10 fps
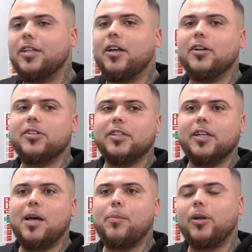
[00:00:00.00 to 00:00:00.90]
to youngsters
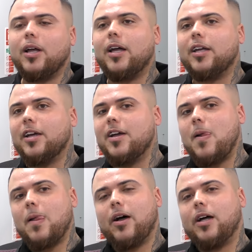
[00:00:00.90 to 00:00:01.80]
and that but like
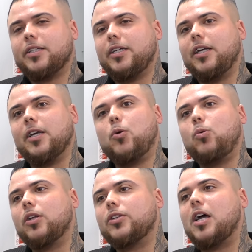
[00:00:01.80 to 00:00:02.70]
I see it
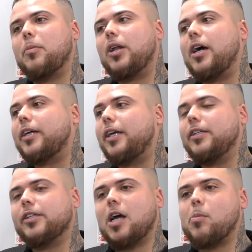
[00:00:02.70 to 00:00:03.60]
all the time you know, like
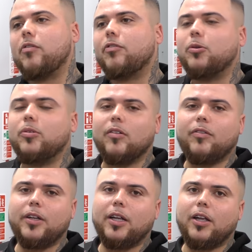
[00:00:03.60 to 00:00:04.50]
geezers coming through that
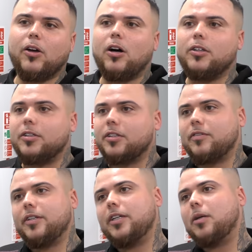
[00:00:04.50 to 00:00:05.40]
think they're the
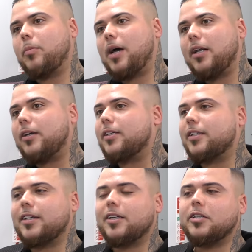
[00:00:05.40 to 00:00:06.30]
hardest think they're the
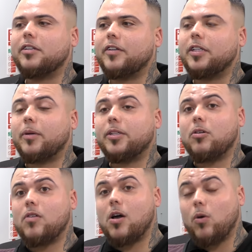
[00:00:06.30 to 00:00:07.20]
baddest and I just think to
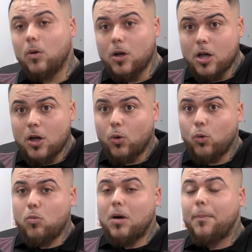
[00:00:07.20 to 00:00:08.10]
myself like
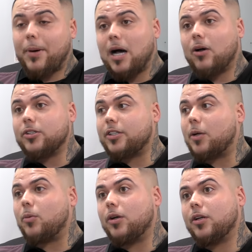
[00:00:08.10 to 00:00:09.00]
all my pals
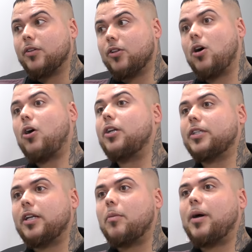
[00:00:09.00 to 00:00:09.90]
that were the
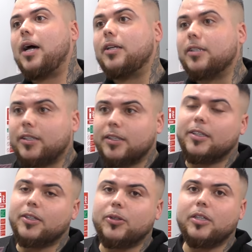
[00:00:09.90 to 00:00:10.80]
hardest and the baddest
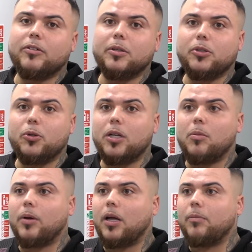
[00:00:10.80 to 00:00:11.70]
are either doing
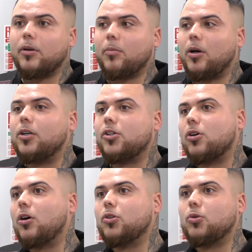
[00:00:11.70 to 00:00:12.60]
a murder
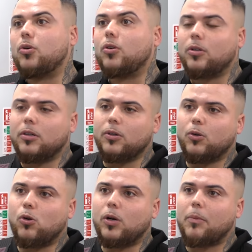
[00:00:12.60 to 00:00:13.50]
charge or
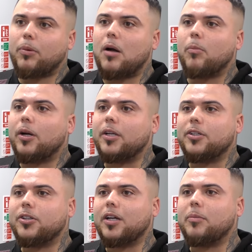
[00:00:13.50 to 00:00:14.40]
or they're brown bread
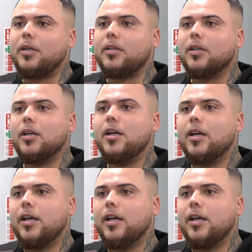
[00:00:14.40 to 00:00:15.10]
do you know what I mean mm -hmm